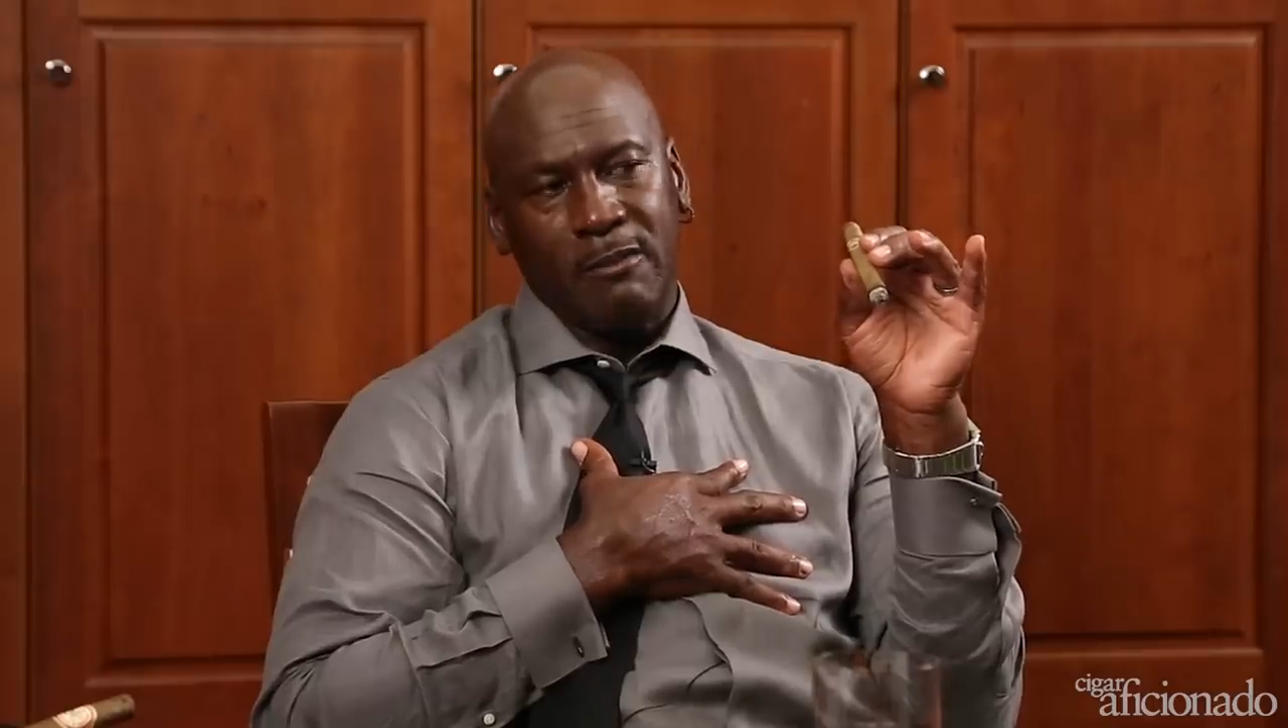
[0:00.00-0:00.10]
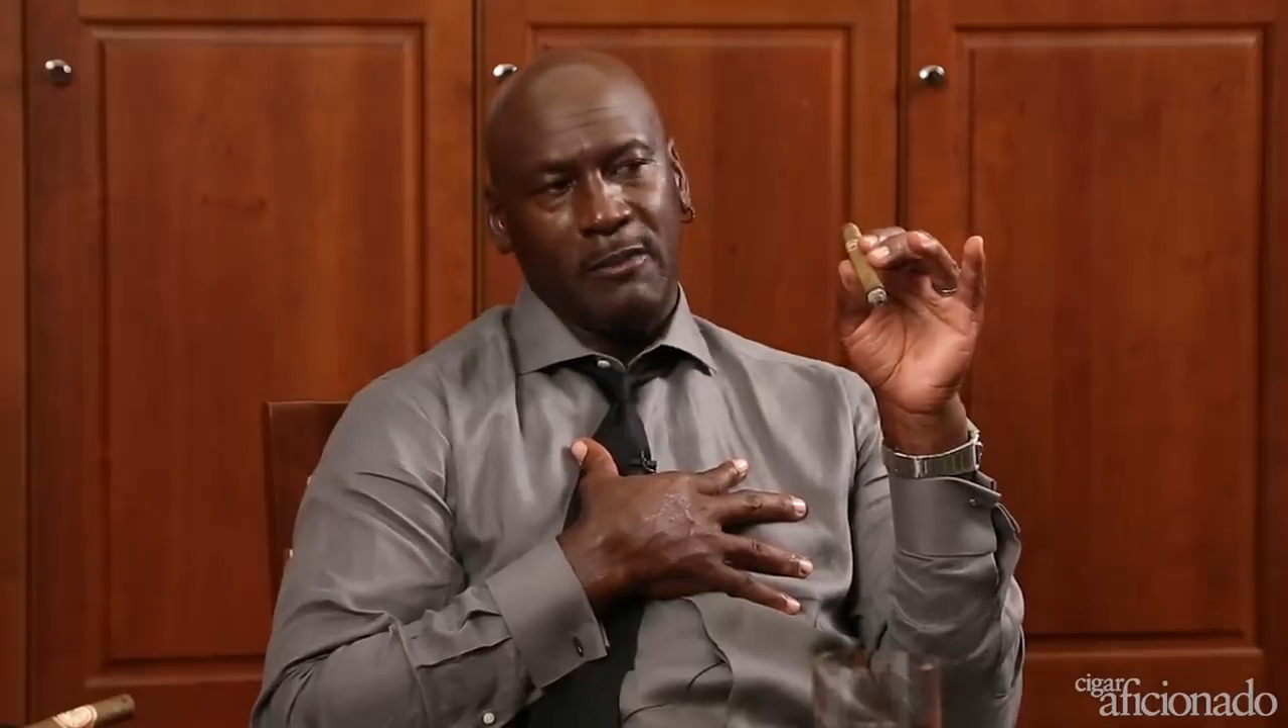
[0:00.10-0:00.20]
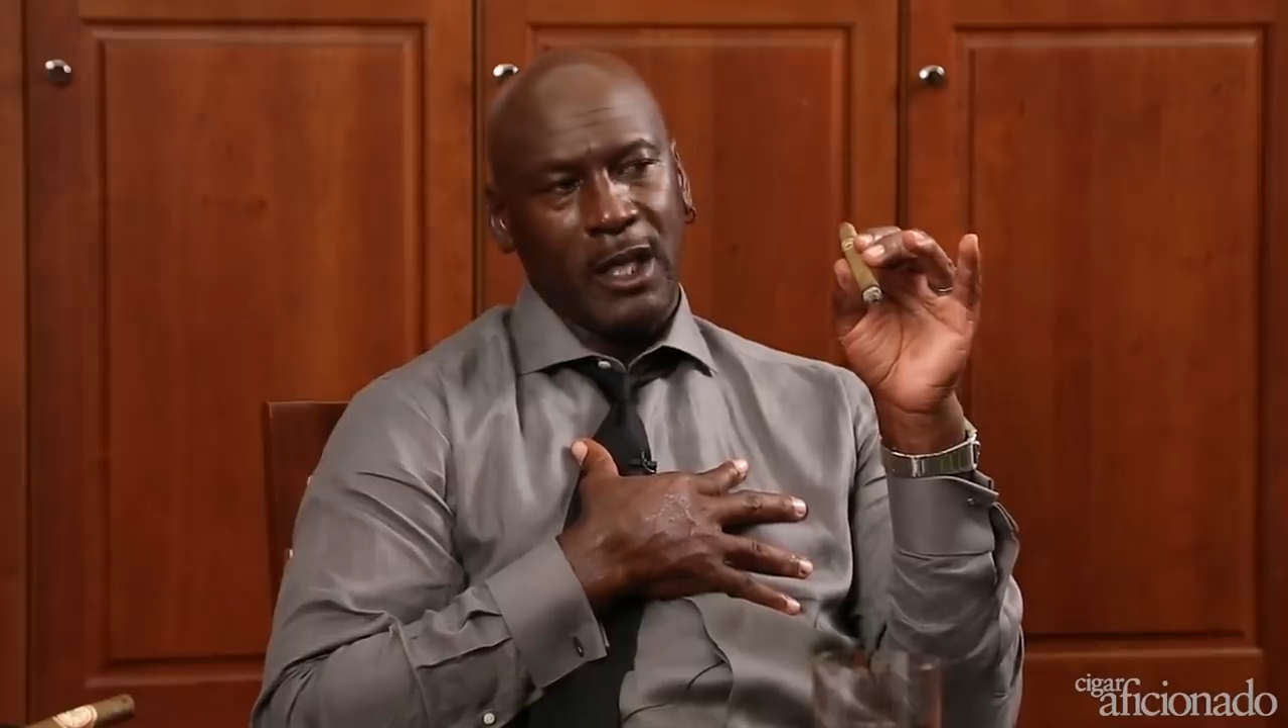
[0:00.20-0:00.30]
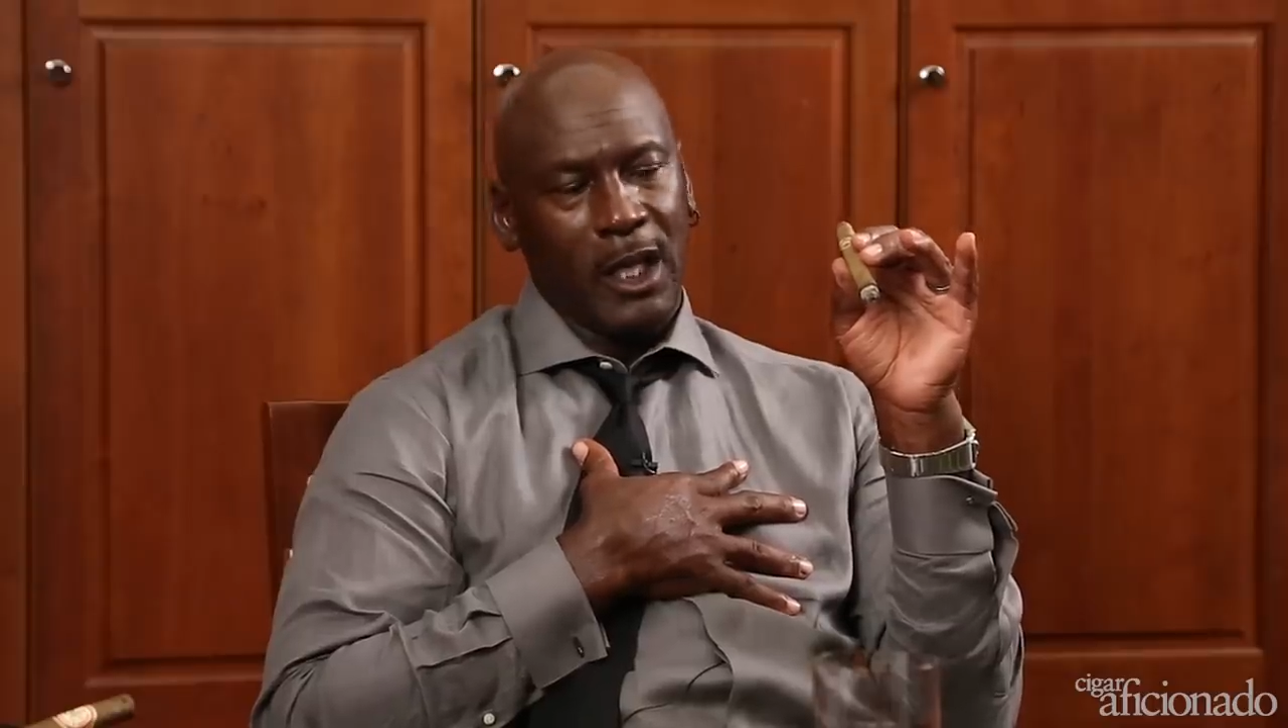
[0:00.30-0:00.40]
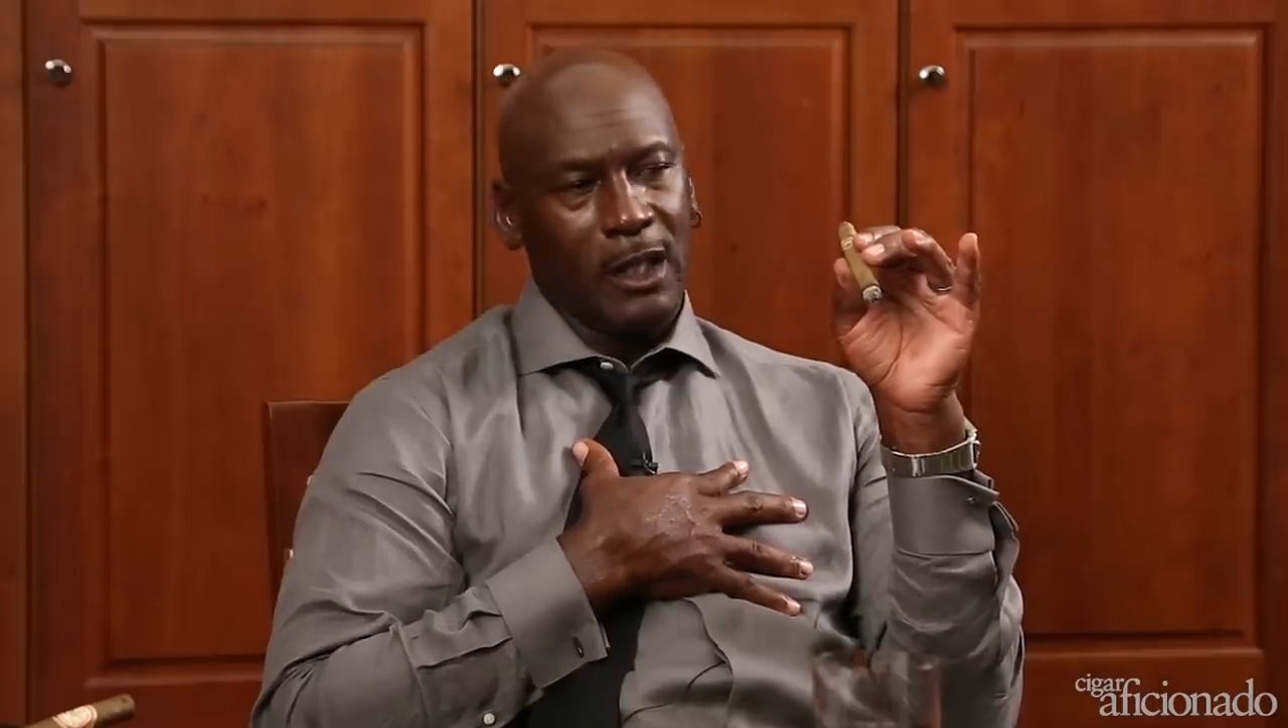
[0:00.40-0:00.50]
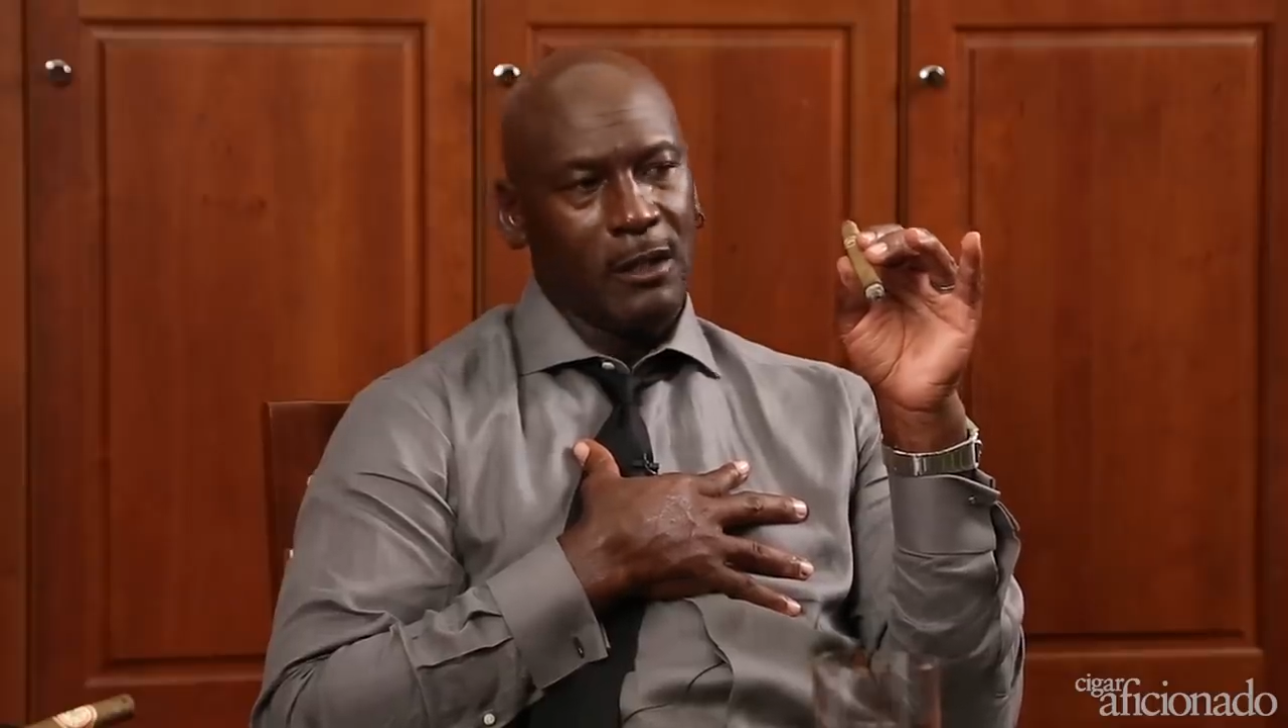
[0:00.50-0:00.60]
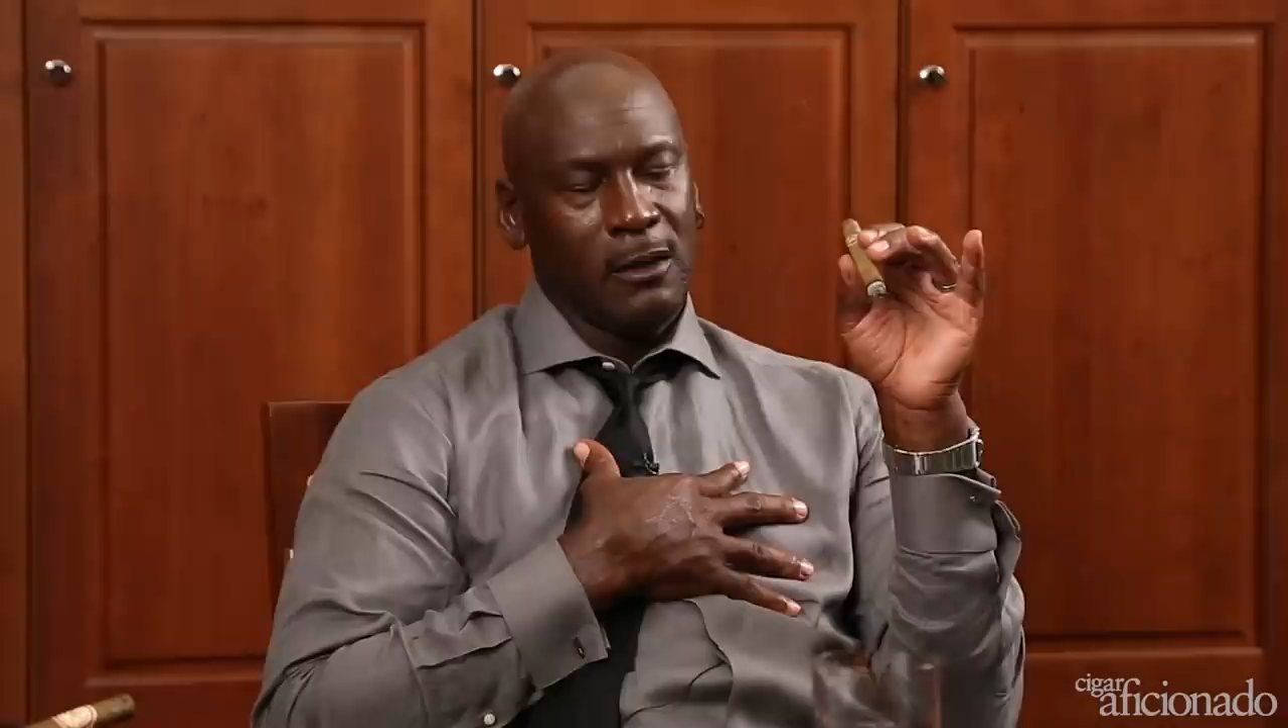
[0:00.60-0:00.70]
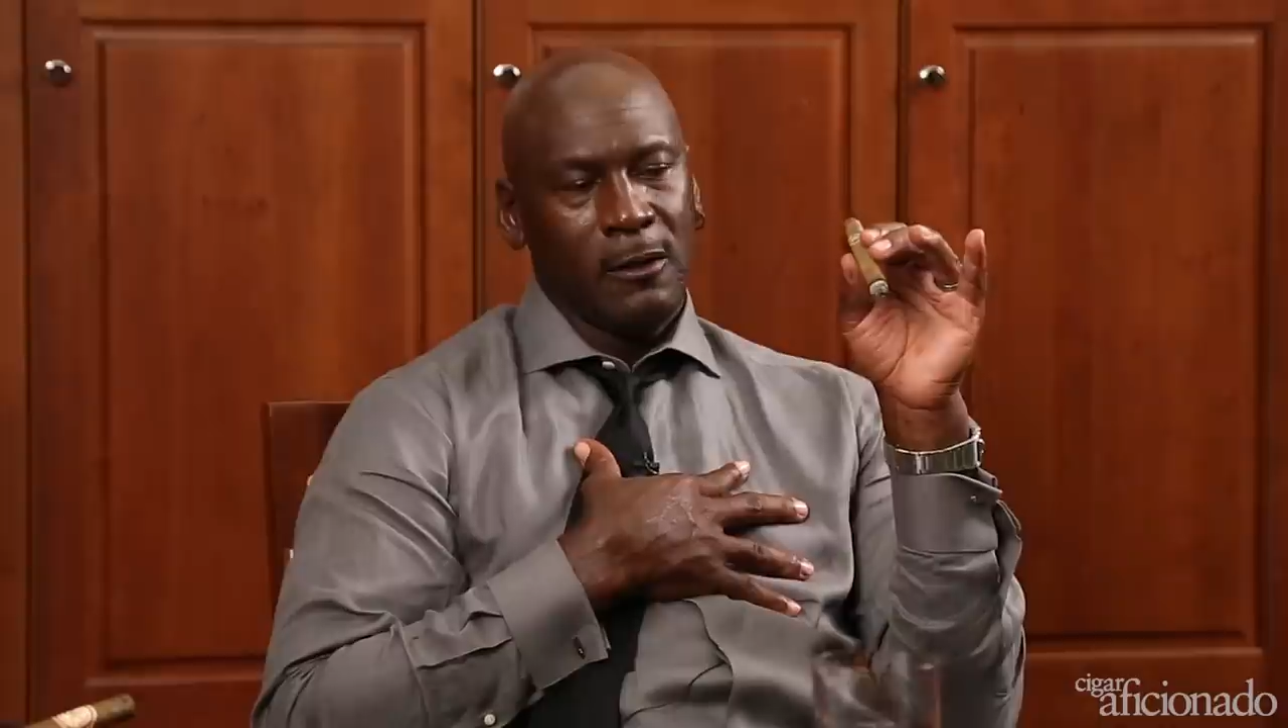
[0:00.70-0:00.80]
I made,